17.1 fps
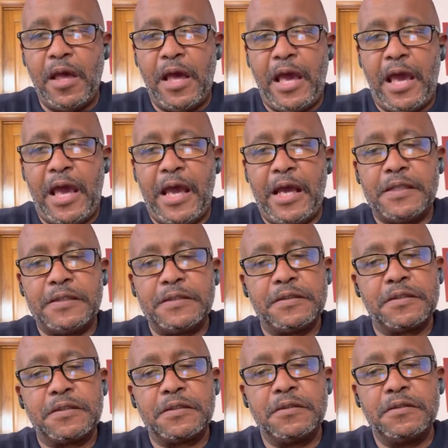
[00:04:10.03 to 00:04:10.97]

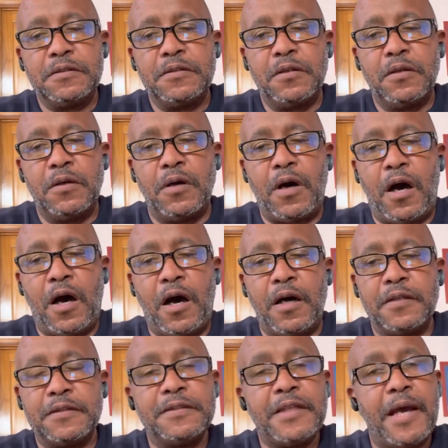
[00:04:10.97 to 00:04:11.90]
And
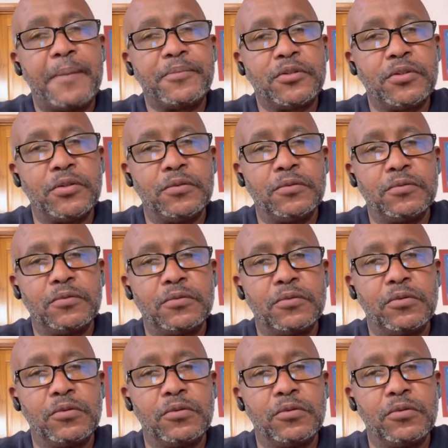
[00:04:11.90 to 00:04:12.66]
Neptune,